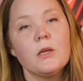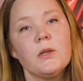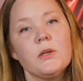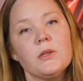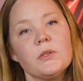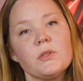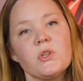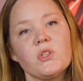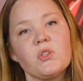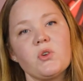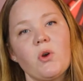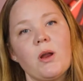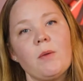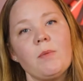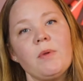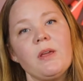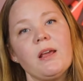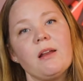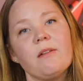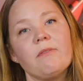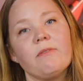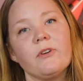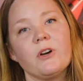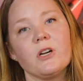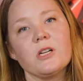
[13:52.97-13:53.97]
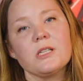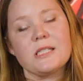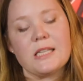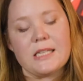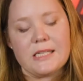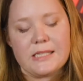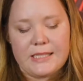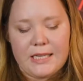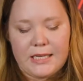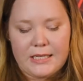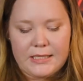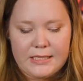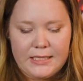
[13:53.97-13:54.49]
So join me in verse
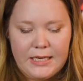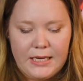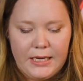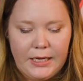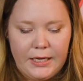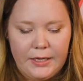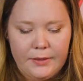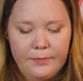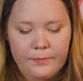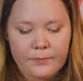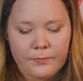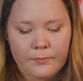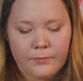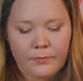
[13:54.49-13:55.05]
16.